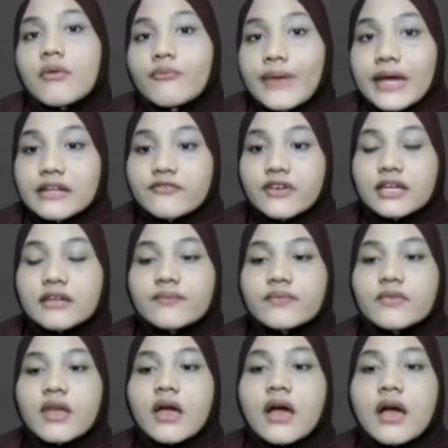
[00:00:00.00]
Bad effect.
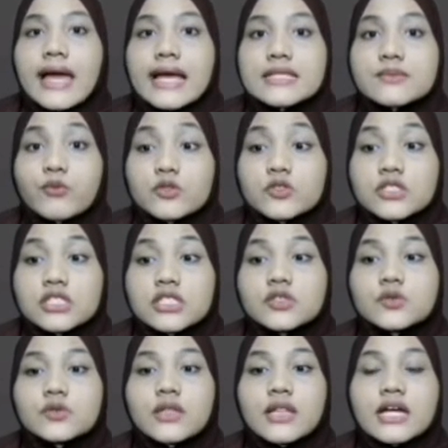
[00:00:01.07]
Exposure
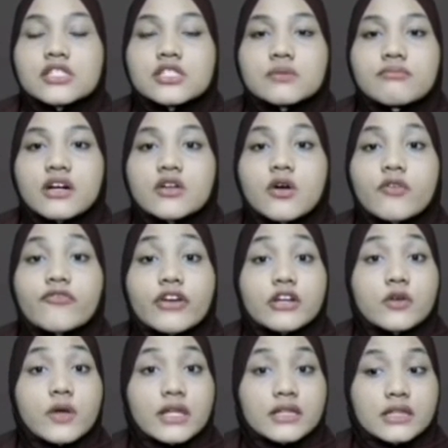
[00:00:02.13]
to large amount of
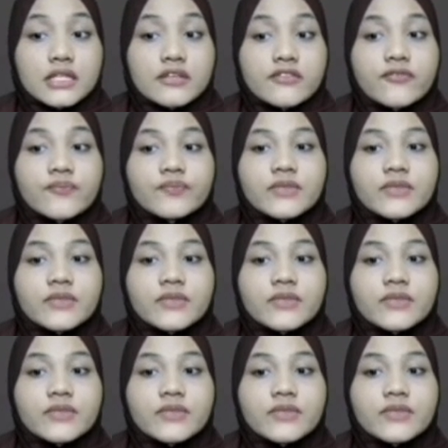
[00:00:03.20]
radioactive